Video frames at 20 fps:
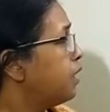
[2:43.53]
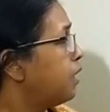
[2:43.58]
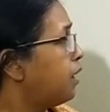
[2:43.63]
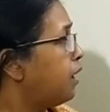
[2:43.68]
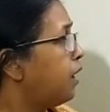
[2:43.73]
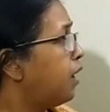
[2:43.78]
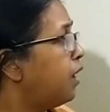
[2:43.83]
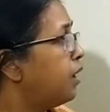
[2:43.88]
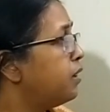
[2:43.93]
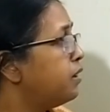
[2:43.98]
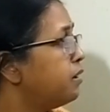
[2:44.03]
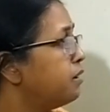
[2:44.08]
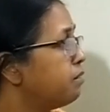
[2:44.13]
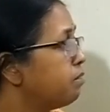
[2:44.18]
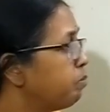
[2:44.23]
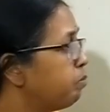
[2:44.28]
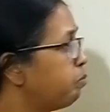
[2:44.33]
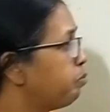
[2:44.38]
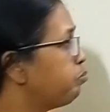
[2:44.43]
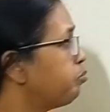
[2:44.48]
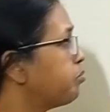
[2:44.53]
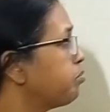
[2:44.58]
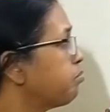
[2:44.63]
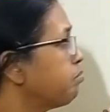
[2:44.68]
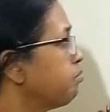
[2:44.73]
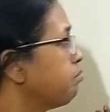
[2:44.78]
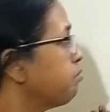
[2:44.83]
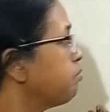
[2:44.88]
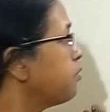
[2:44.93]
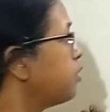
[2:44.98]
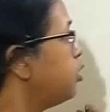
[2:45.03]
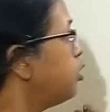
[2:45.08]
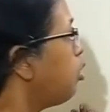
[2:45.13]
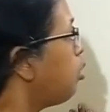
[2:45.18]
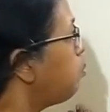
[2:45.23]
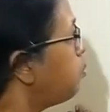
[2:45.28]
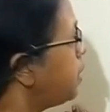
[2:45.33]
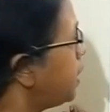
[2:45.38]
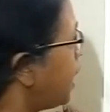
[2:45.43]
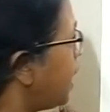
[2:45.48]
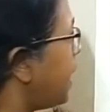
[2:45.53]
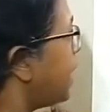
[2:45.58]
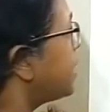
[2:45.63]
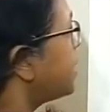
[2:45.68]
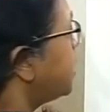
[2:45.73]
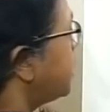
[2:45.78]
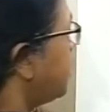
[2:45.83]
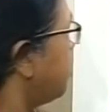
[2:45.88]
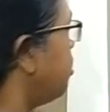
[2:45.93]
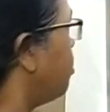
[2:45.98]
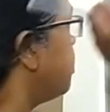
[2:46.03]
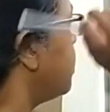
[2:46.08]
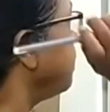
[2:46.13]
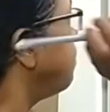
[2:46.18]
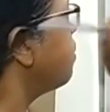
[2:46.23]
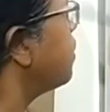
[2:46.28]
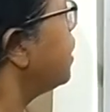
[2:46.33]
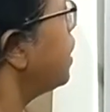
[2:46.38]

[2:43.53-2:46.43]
and nominal executive.